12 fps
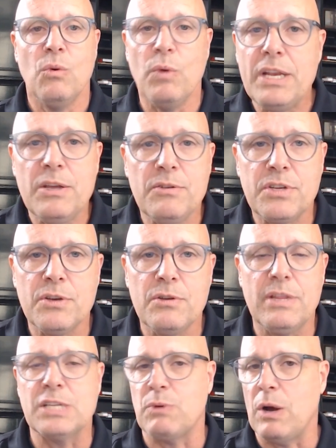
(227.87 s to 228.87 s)
We do
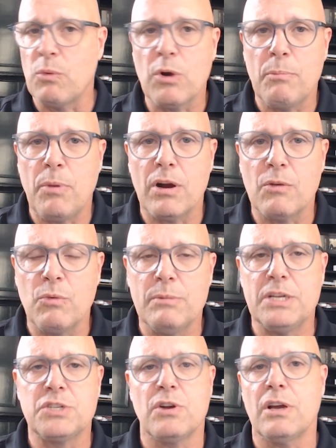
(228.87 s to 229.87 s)
too. That's why we're a part of
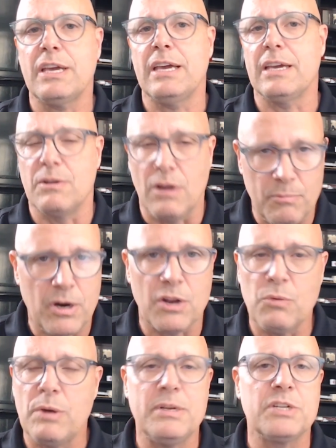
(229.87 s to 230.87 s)
Women in Trucking and all
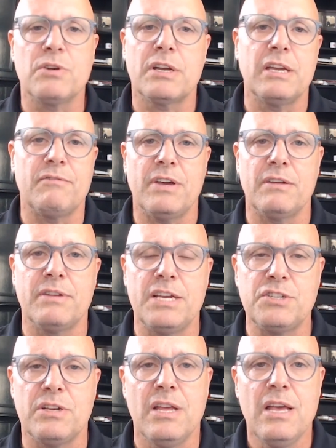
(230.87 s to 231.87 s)
part of the Women in Trucking
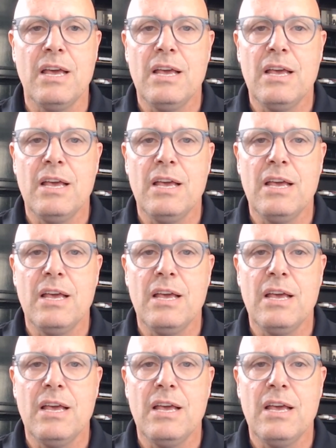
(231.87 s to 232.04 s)
Foundation.